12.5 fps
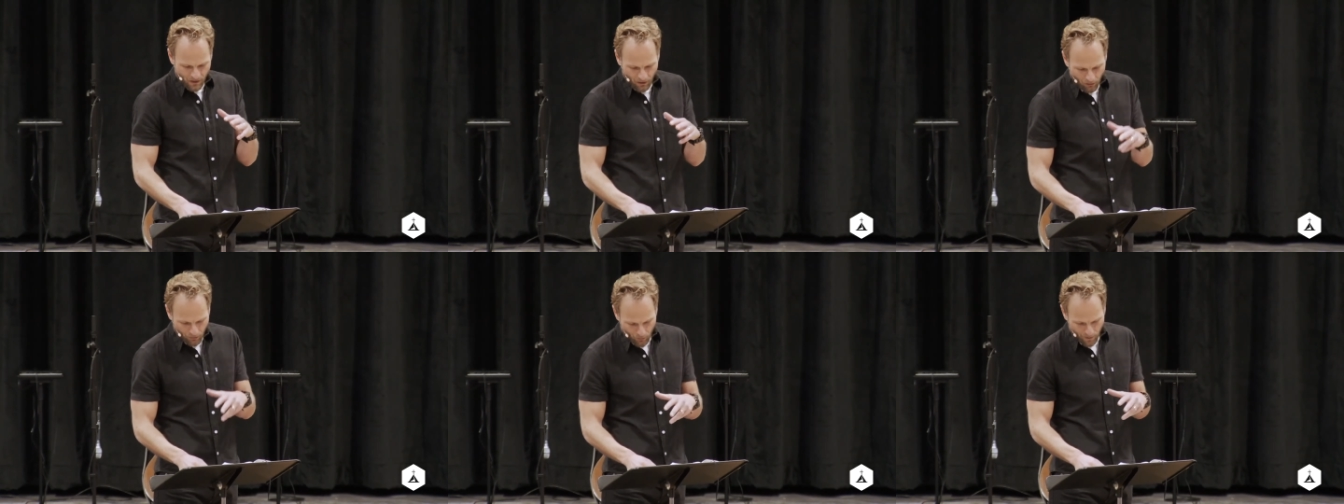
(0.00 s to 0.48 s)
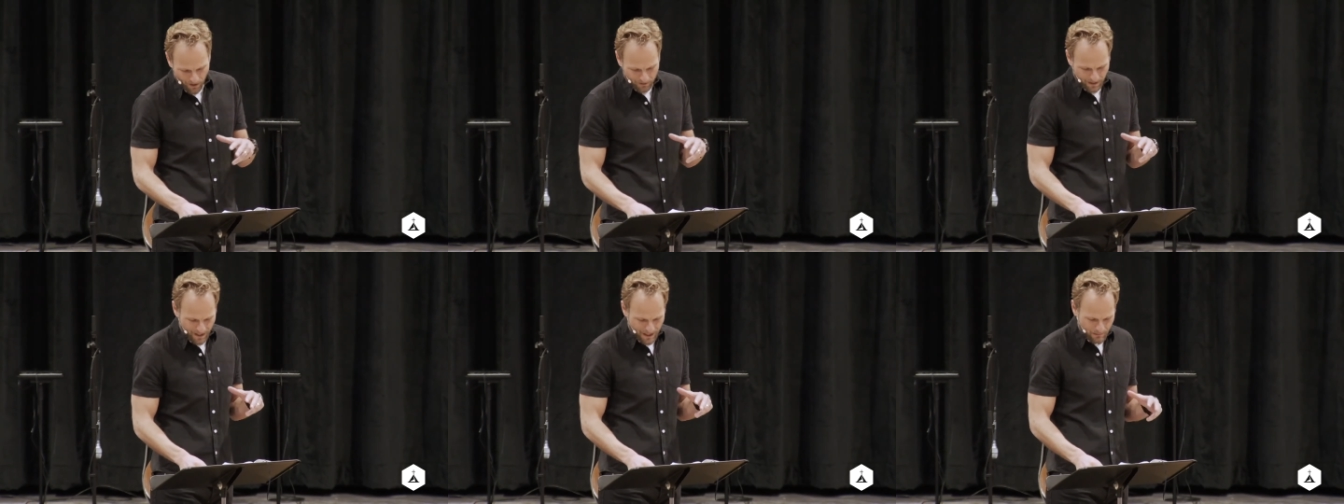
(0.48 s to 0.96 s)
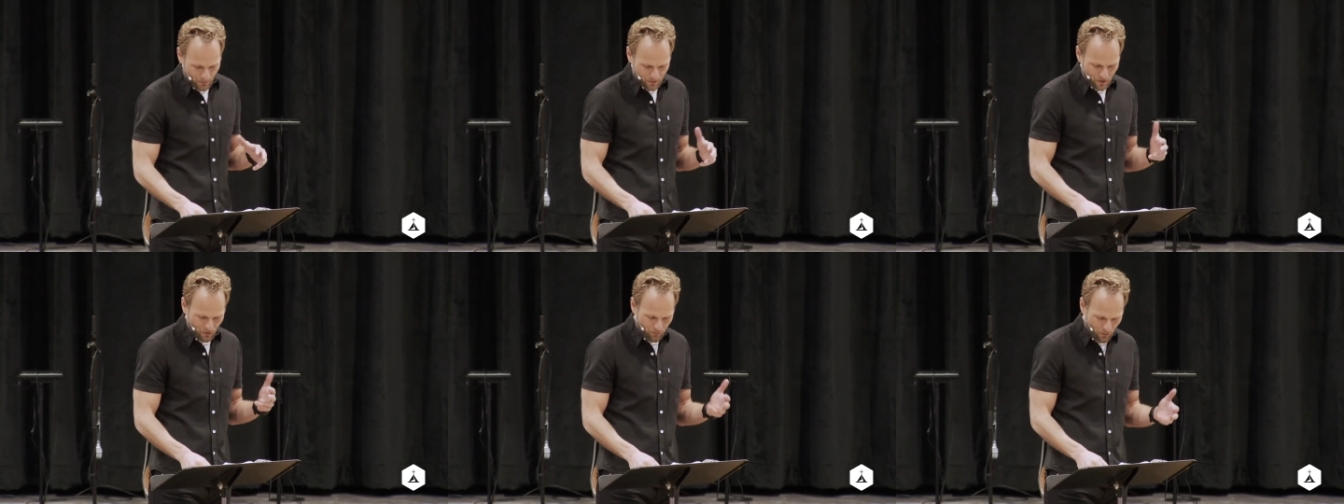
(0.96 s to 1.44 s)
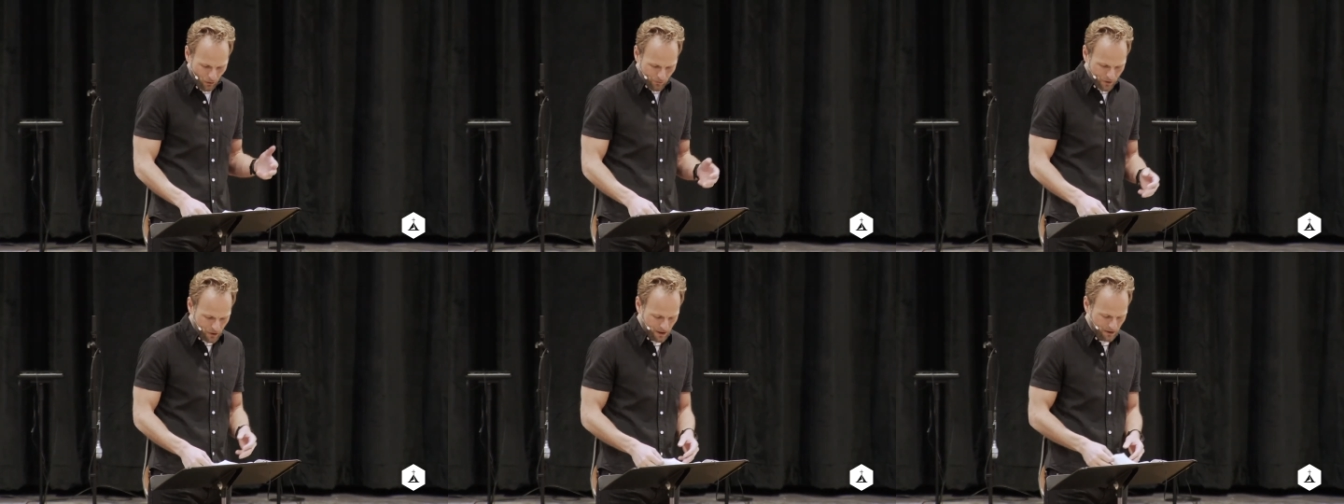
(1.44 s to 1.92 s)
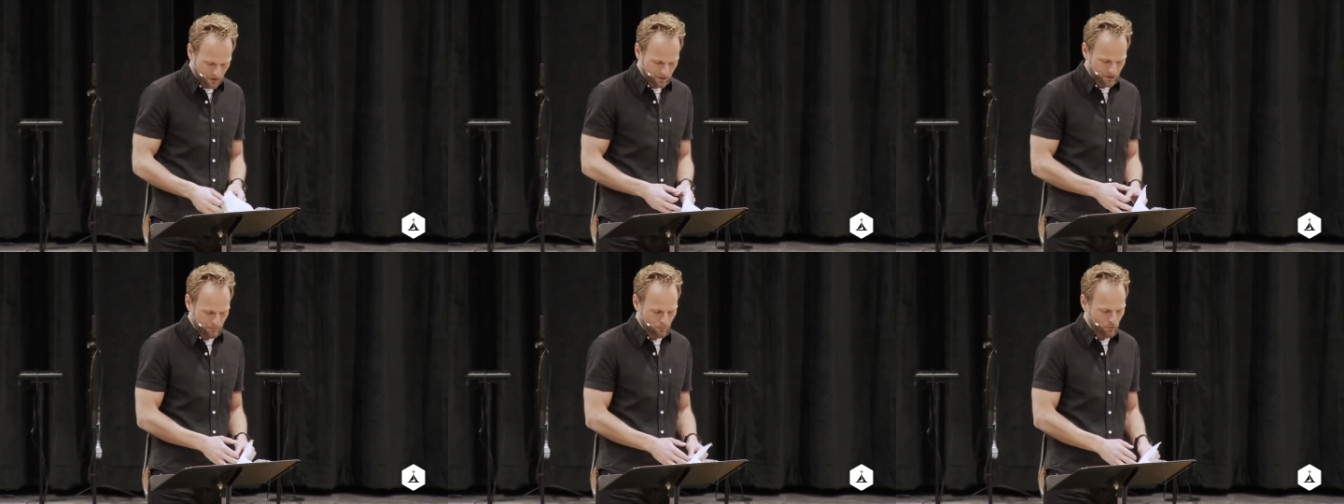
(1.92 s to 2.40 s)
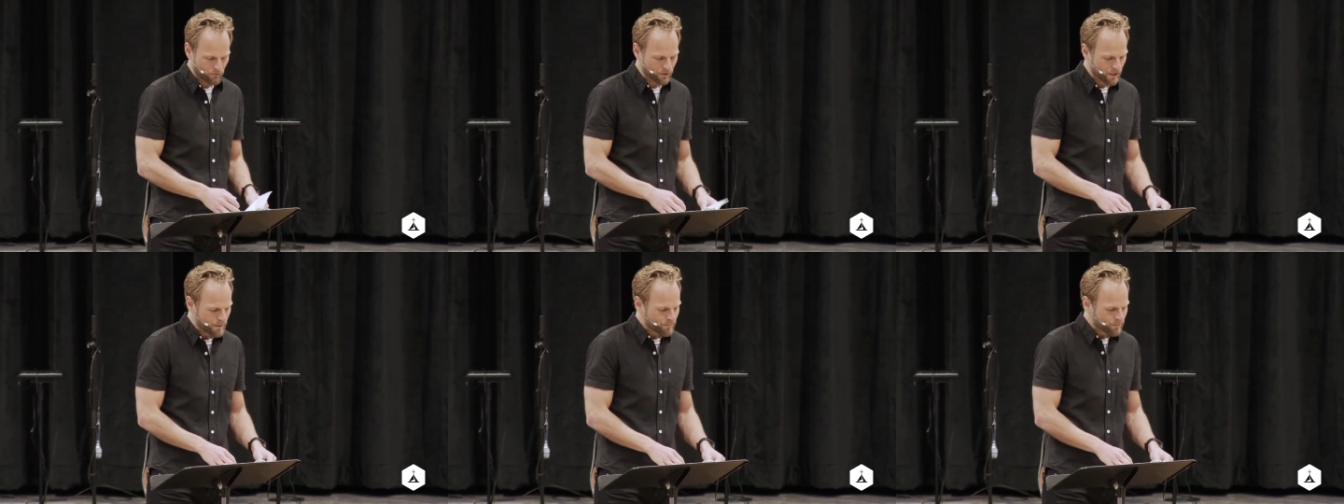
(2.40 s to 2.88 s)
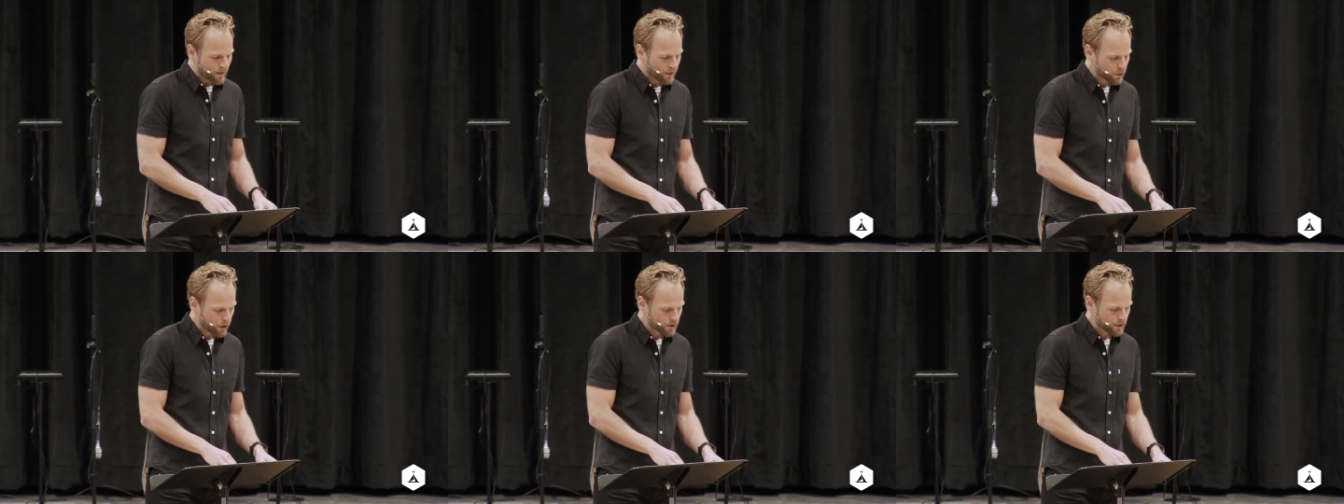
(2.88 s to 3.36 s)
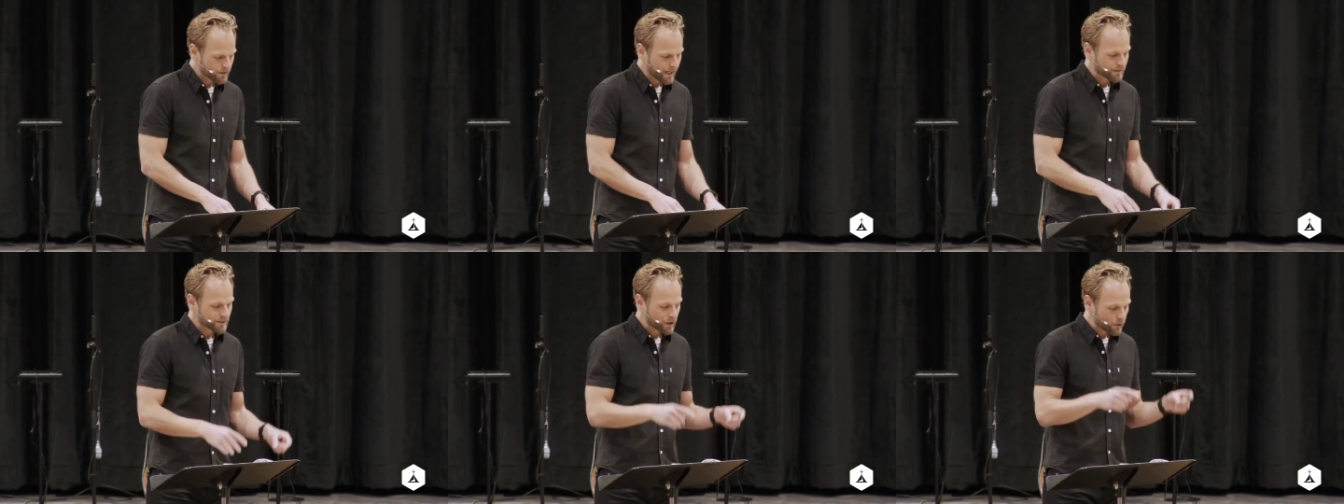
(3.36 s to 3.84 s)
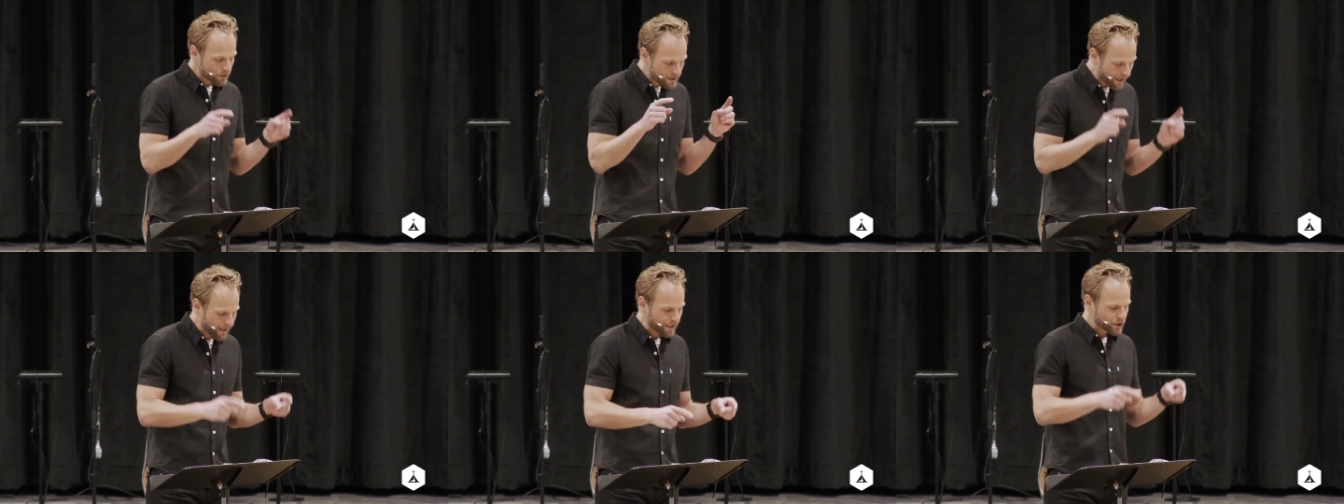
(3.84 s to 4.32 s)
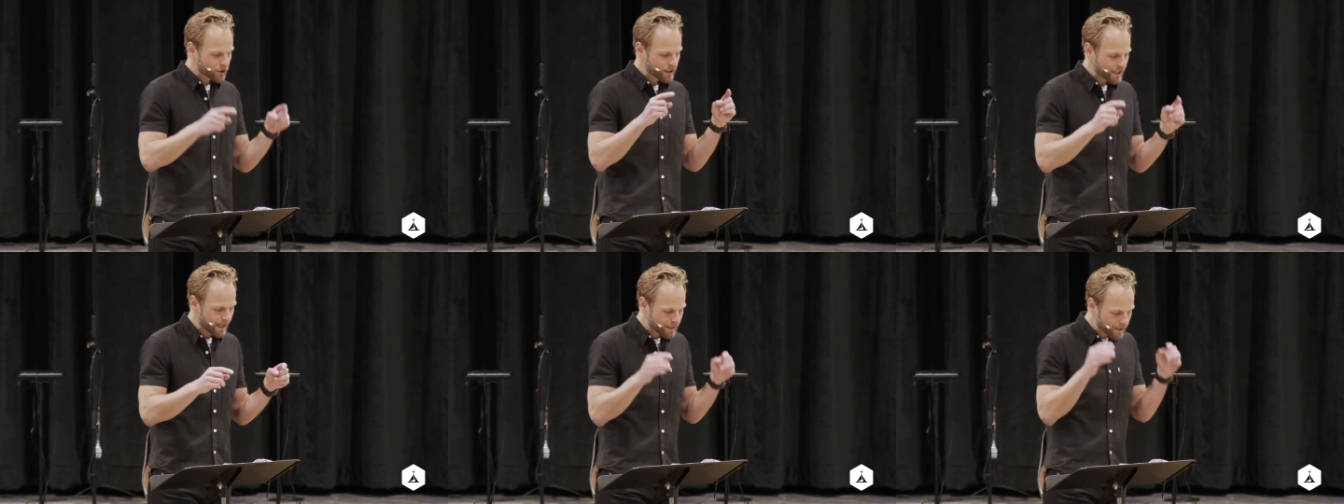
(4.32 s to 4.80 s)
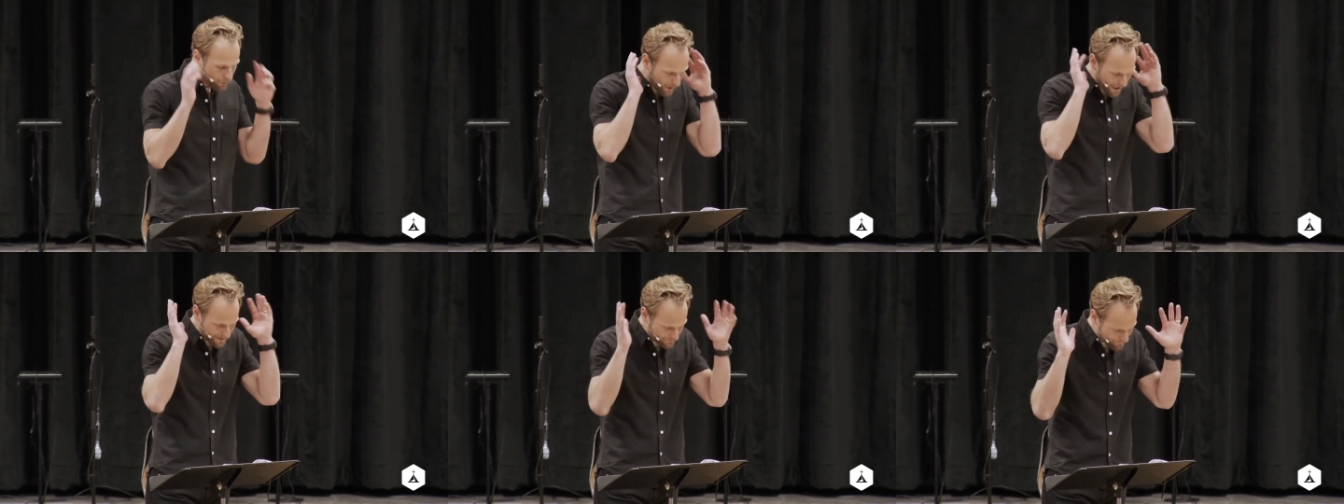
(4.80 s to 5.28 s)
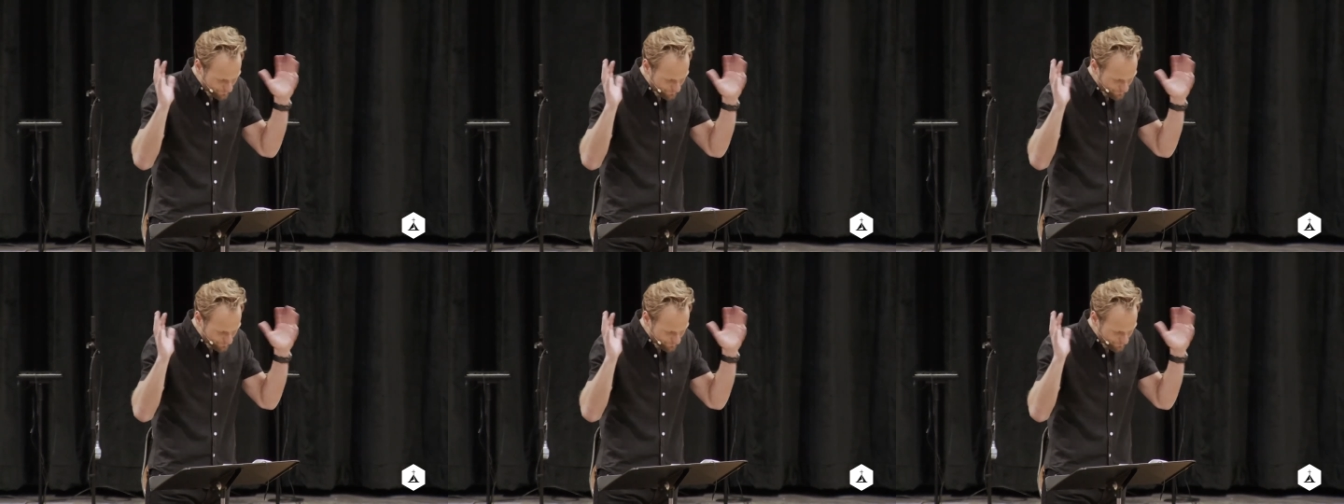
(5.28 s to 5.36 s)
all the wild animals and over all the creatures that move along the ground. So God created what?